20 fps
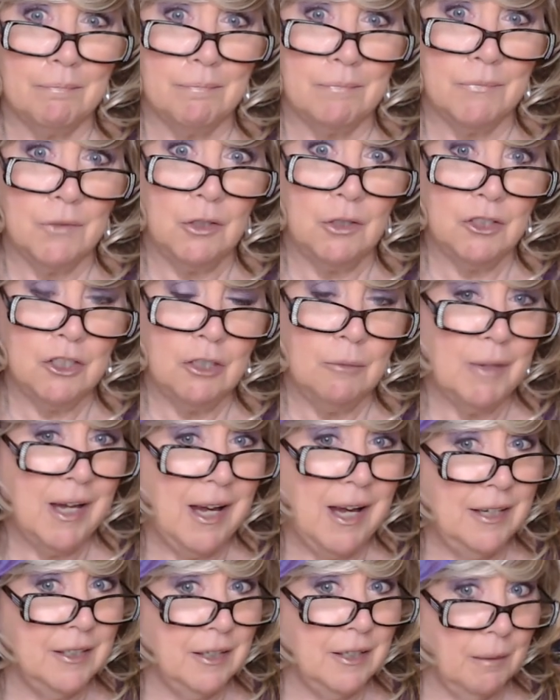YouTube
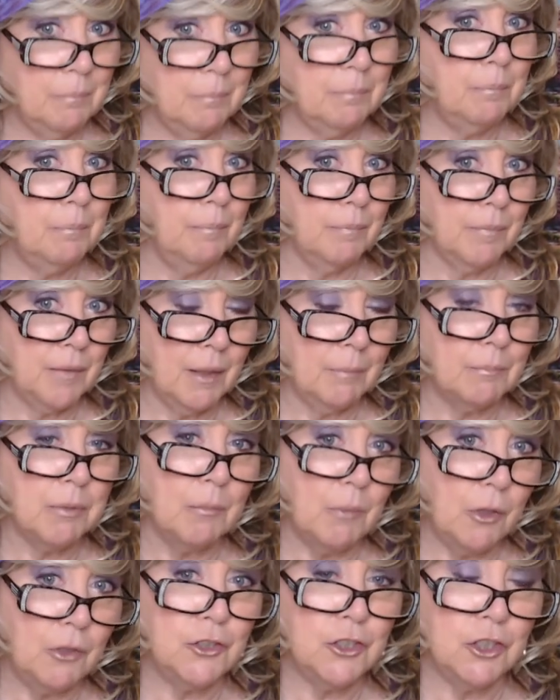kind of
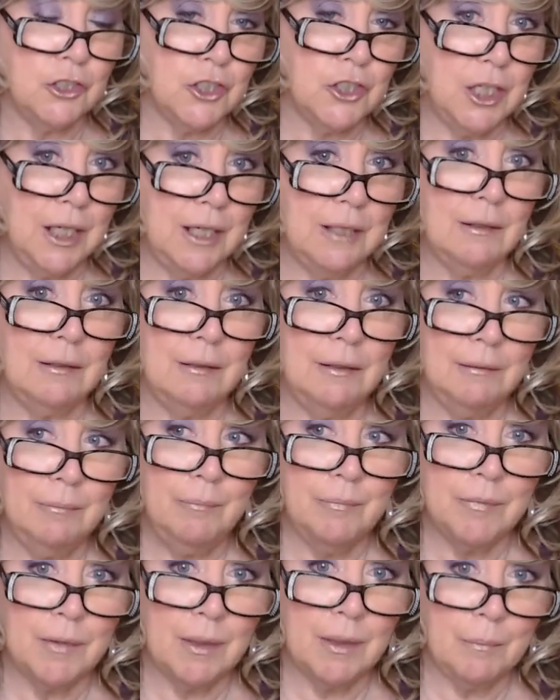promotes your channel,
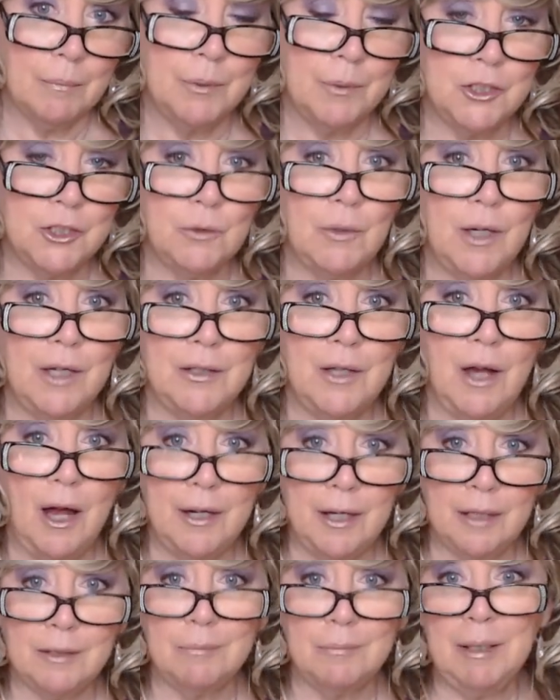puts you
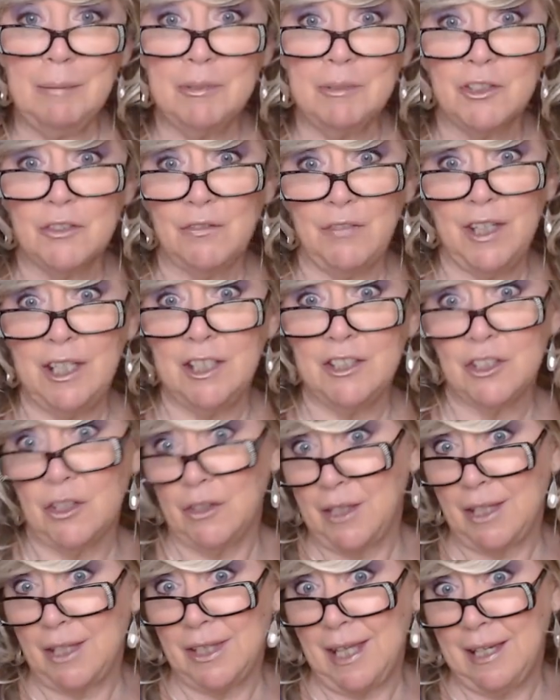on other people's feeds so
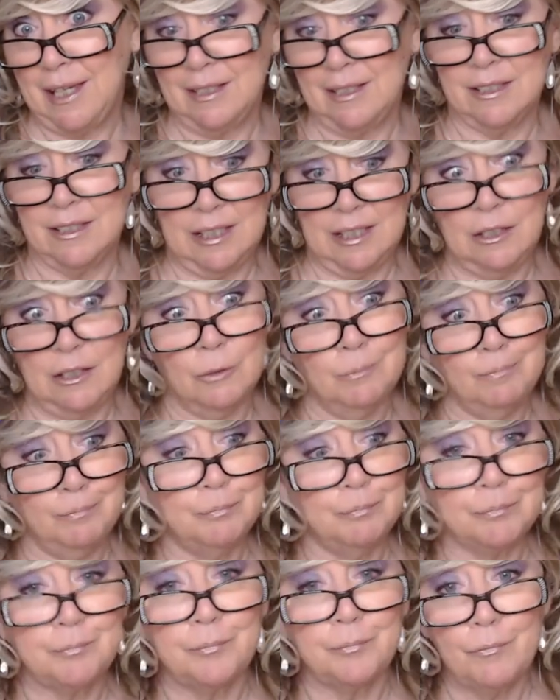that they can see you.
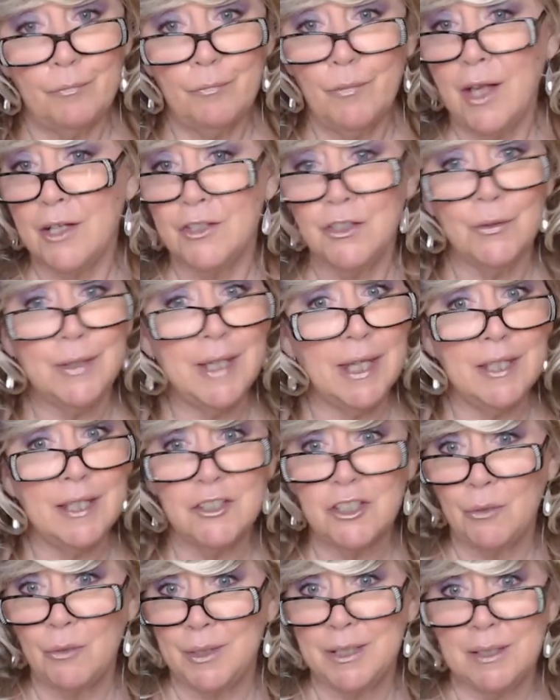So again,
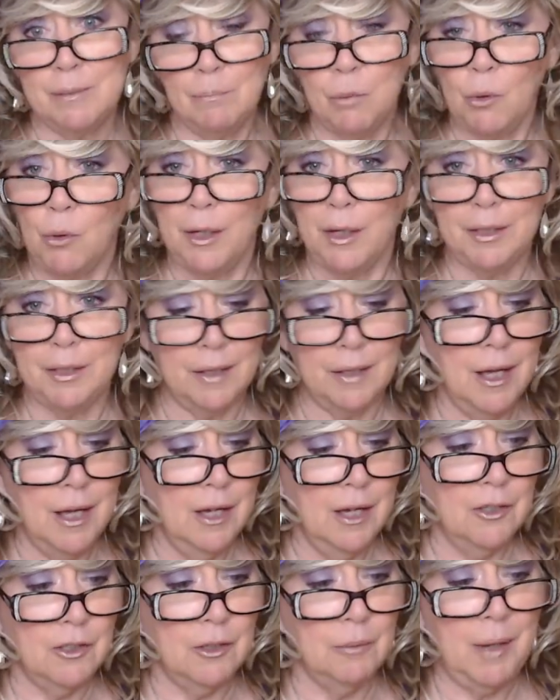that's always important,
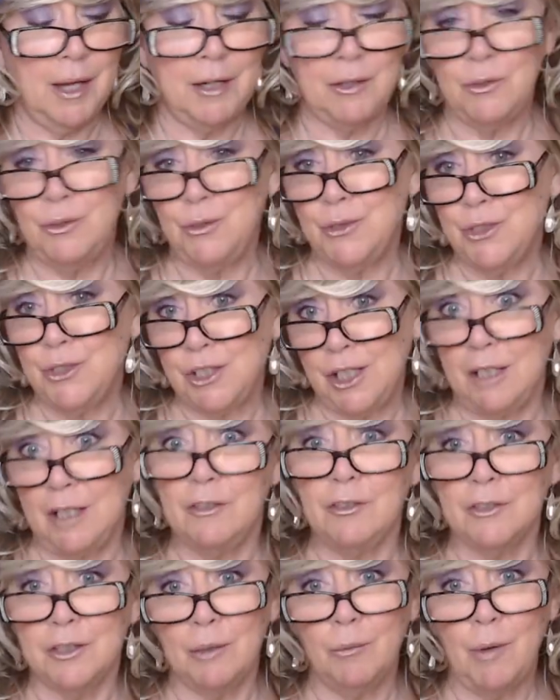no matter whose
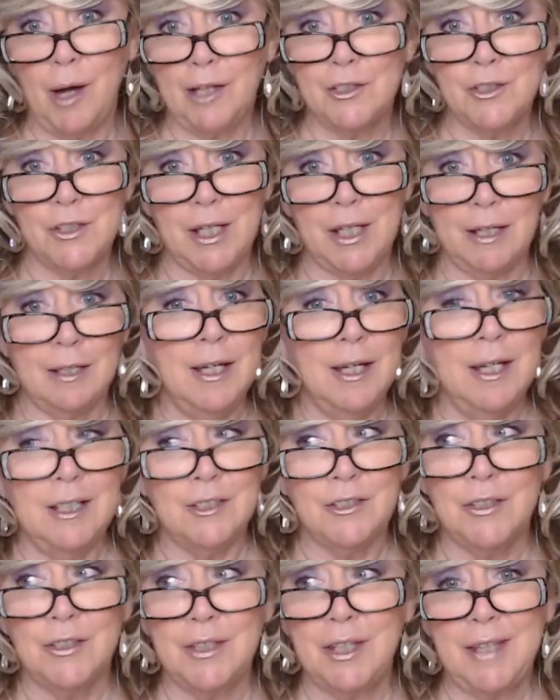channel you're watching,
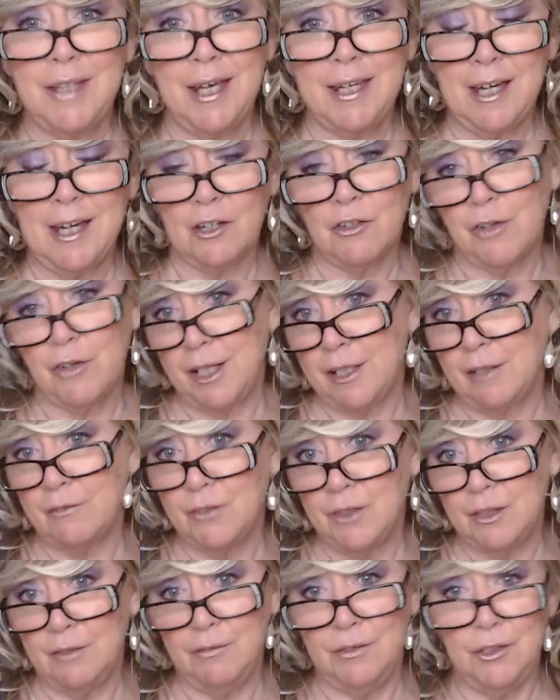so that they get credit
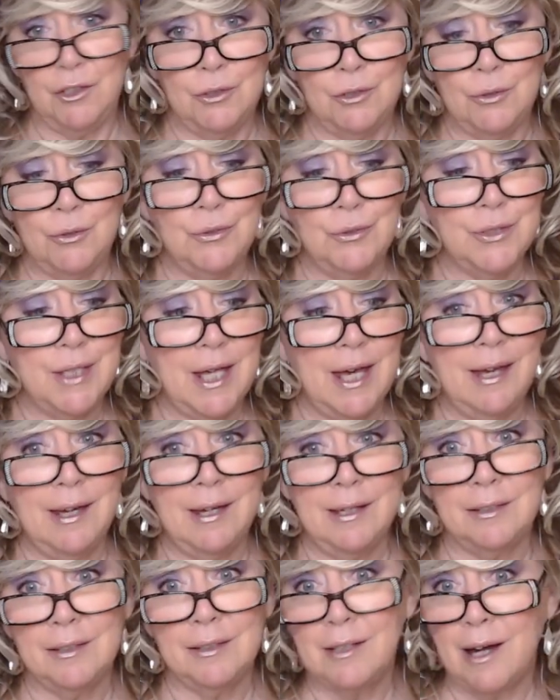for the views
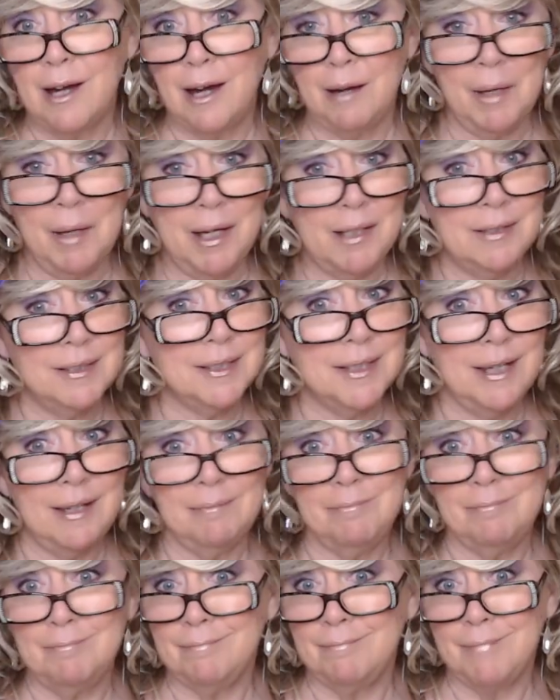and comments
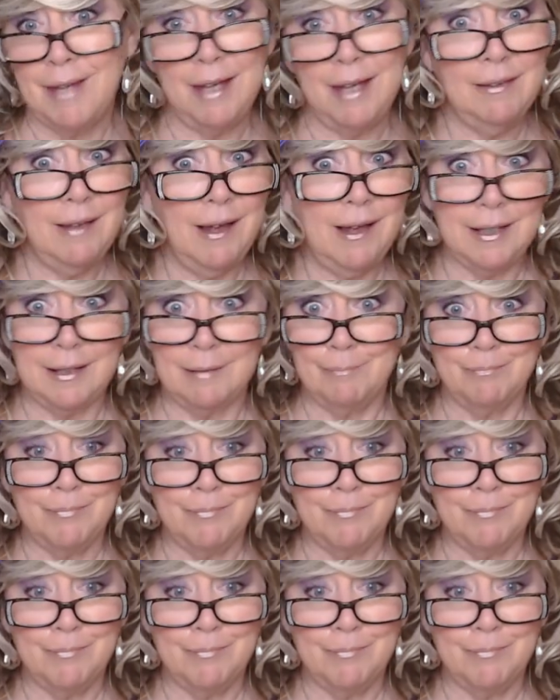and, and like.